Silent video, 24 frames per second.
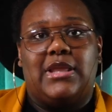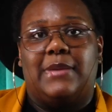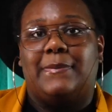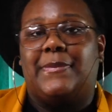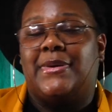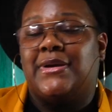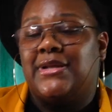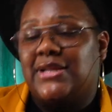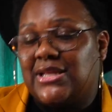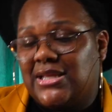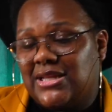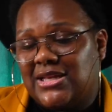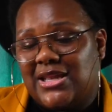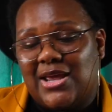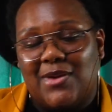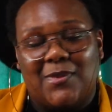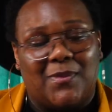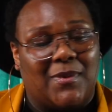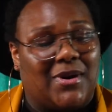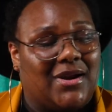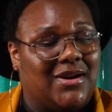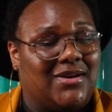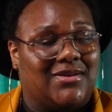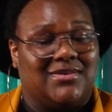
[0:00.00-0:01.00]
Put in that
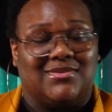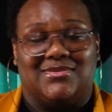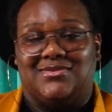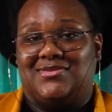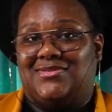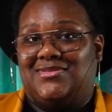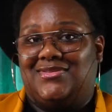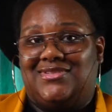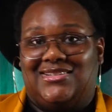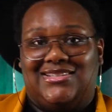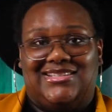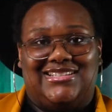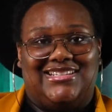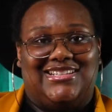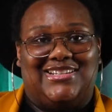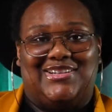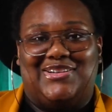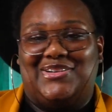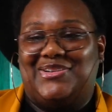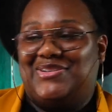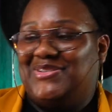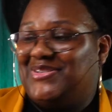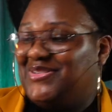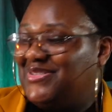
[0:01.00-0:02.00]
work.
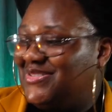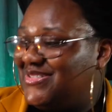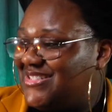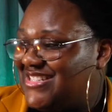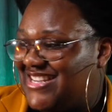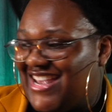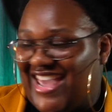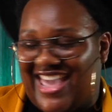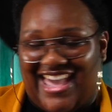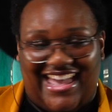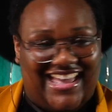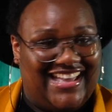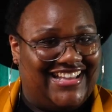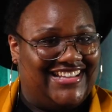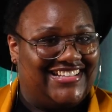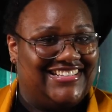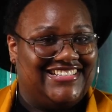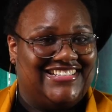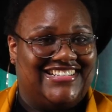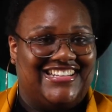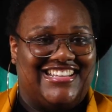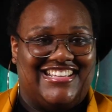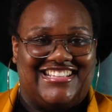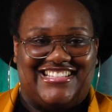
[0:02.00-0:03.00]
Ooh, child,
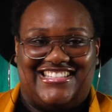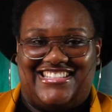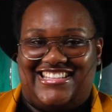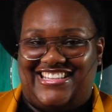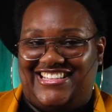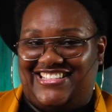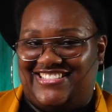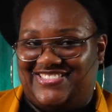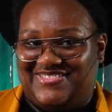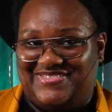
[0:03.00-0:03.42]
listen.